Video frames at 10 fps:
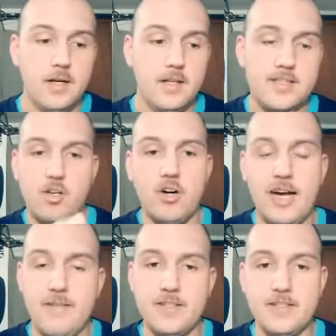This card
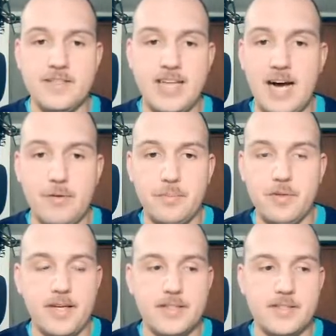obviously does not
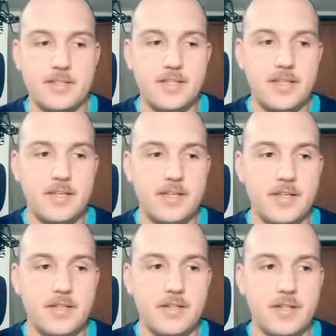replace
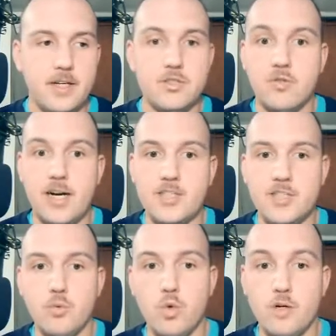the
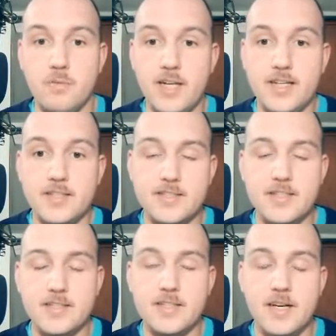Eldrachi Warblades.
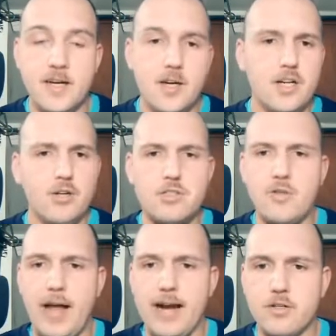This goes into
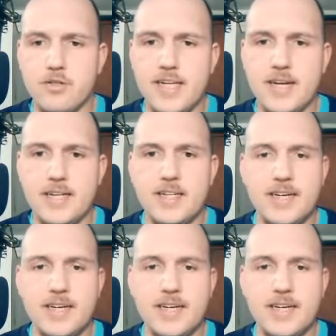an aggro deck.